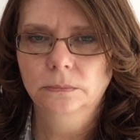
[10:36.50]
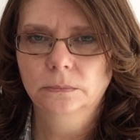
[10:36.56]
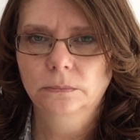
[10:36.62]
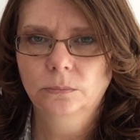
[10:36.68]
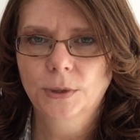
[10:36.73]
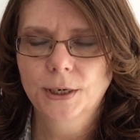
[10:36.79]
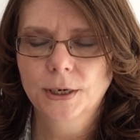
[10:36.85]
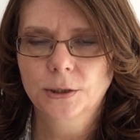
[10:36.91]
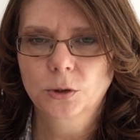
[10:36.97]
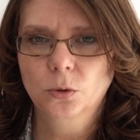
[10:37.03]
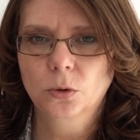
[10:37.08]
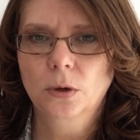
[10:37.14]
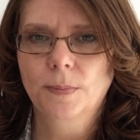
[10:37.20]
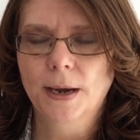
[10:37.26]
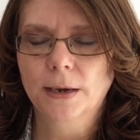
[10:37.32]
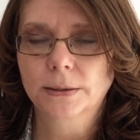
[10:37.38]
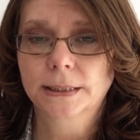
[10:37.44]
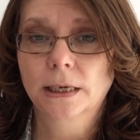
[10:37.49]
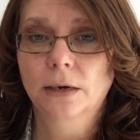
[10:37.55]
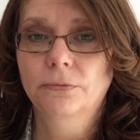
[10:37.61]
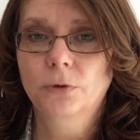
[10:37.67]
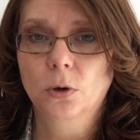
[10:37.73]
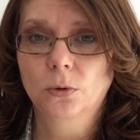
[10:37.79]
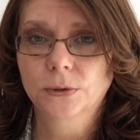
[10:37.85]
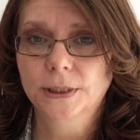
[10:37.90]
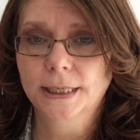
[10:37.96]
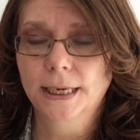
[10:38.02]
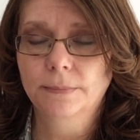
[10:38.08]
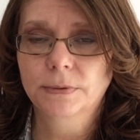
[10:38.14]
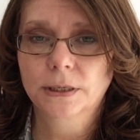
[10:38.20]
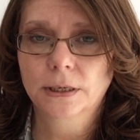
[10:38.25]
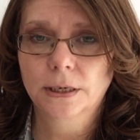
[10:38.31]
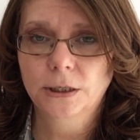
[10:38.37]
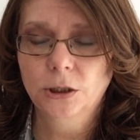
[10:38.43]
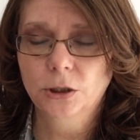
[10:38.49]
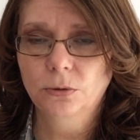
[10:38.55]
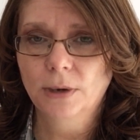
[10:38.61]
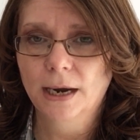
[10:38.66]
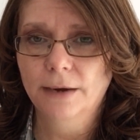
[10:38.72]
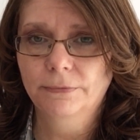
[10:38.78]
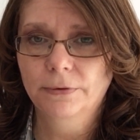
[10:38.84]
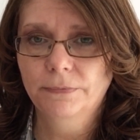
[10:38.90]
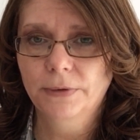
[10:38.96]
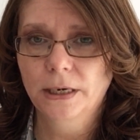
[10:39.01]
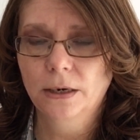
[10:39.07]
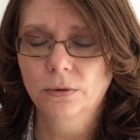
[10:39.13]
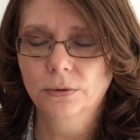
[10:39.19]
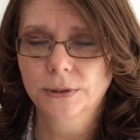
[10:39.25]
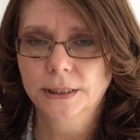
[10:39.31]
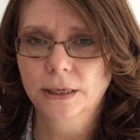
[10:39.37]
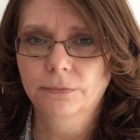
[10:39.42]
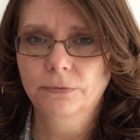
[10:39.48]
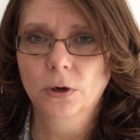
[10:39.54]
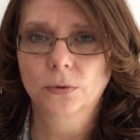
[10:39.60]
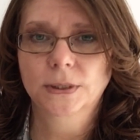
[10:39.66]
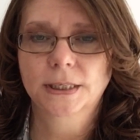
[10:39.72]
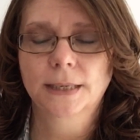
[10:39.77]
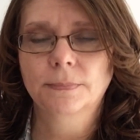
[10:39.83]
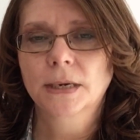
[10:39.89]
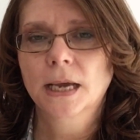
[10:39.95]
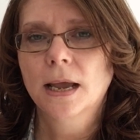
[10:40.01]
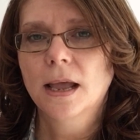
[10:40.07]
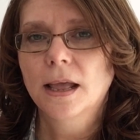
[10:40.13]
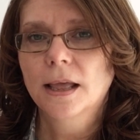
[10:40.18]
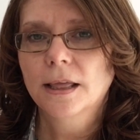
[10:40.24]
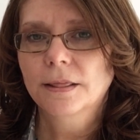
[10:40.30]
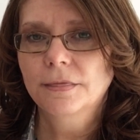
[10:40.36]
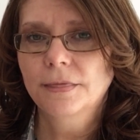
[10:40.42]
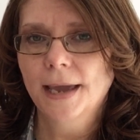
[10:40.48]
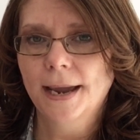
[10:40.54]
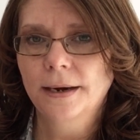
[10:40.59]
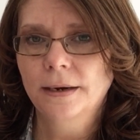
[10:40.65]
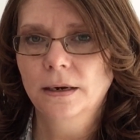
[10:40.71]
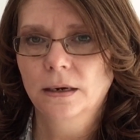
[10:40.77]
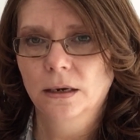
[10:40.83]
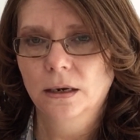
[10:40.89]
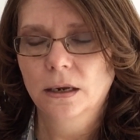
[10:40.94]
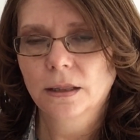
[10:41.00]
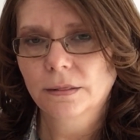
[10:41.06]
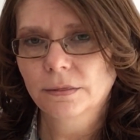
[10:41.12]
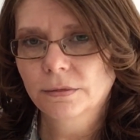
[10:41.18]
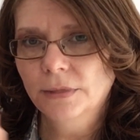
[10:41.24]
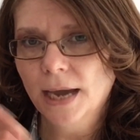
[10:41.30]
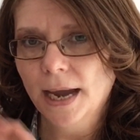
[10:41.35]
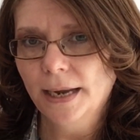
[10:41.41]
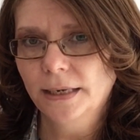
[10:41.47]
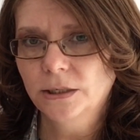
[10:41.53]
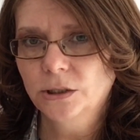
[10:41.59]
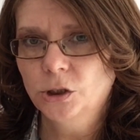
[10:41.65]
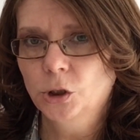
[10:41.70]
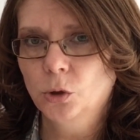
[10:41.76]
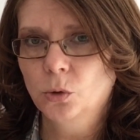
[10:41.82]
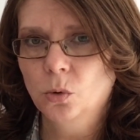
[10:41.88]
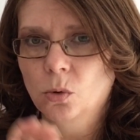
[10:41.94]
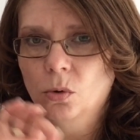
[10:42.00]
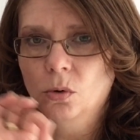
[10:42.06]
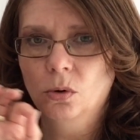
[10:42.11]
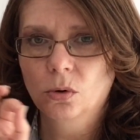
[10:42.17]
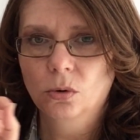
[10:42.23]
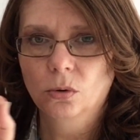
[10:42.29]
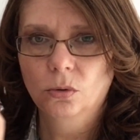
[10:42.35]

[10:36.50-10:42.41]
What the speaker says: When I talk about self-concept, and I do have a video on self-concept, then that is your